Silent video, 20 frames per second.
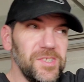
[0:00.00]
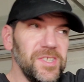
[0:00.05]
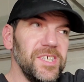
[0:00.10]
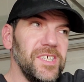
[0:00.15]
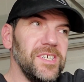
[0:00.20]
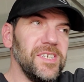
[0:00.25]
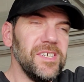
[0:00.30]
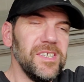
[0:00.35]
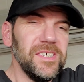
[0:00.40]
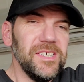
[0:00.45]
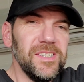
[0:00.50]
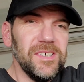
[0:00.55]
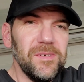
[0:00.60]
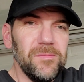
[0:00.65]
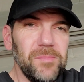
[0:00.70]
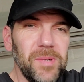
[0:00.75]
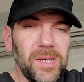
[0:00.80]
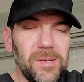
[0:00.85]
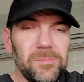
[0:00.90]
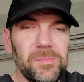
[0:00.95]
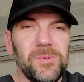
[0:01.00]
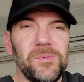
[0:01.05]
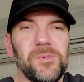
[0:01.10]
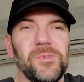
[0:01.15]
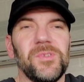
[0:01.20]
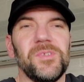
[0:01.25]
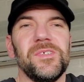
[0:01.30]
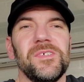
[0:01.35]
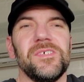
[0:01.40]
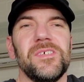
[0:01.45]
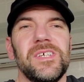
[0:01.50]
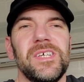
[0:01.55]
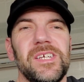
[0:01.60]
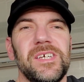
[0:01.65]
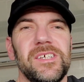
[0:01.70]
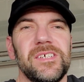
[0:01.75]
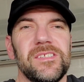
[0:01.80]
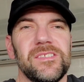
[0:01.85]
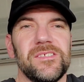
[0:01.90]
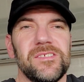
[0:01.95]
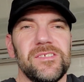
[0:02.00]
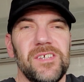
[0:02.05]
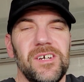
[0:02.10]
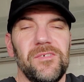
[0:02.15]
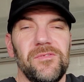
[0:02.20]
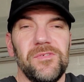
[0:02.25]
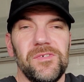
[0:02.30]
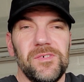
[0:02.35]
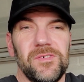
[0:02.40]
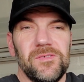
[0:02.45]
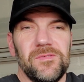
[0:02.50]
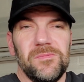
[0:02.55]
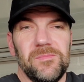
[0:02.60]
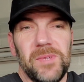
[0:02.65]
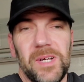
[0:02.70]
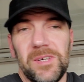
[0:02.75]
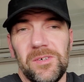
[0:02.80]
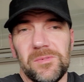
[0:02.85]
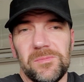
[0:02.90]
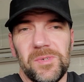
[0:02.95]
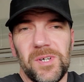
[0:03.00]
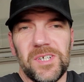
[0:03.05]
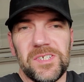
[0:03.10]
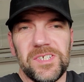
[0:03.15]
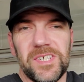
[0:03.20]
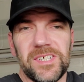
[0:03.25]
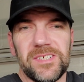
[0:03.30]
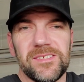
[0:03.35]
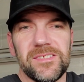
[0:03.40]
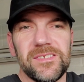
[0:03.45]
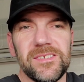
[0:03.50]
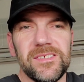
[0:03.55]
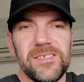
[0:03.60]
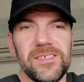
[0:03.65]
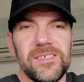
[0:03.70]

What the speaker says: the paint booth and stuff for my own projects.